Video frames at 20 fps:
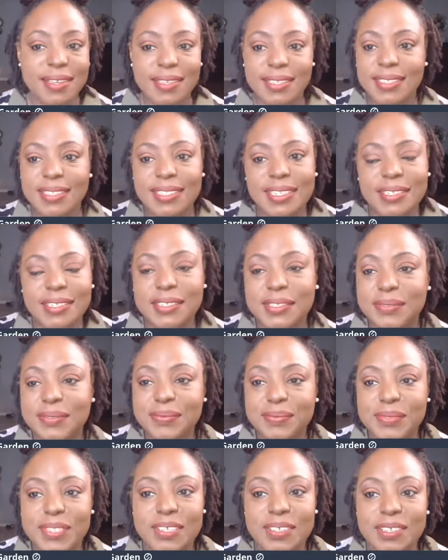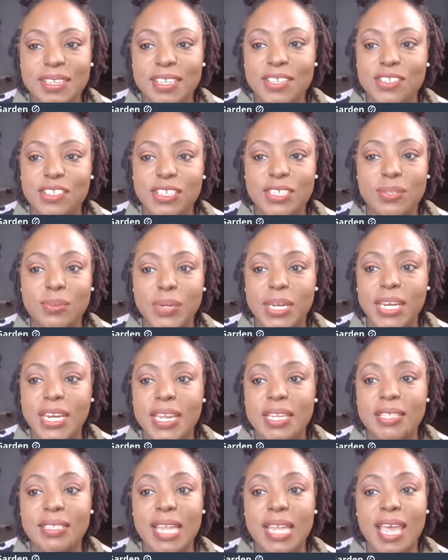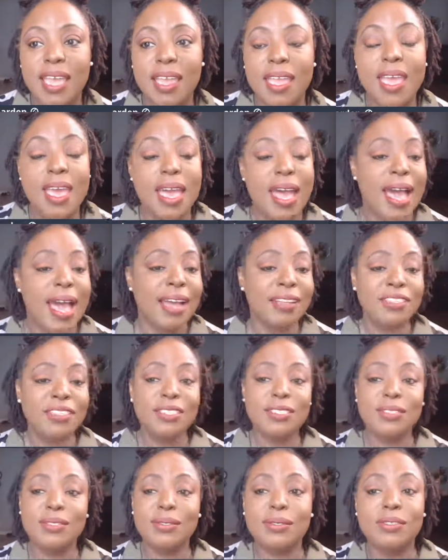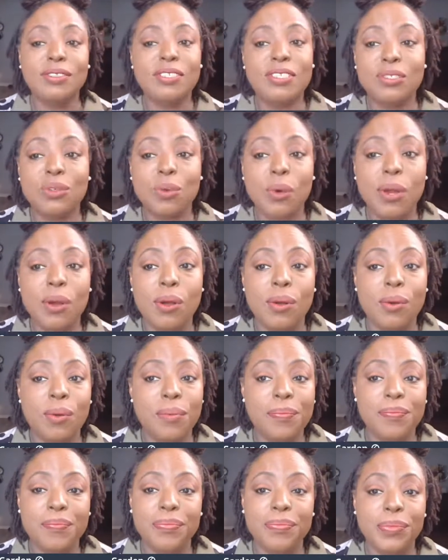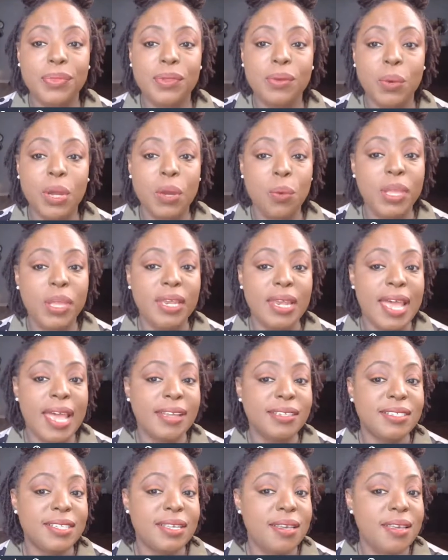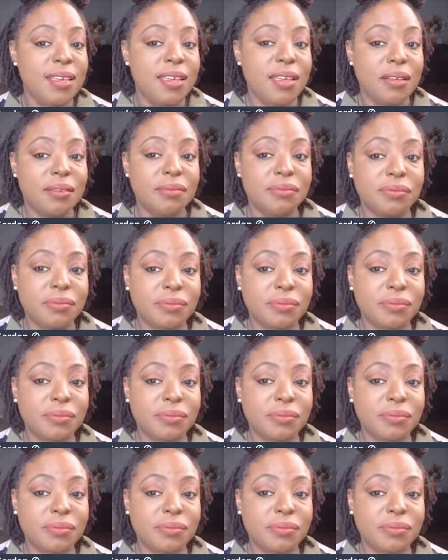You know, it's just what it is. Like I just grow what we like to eat,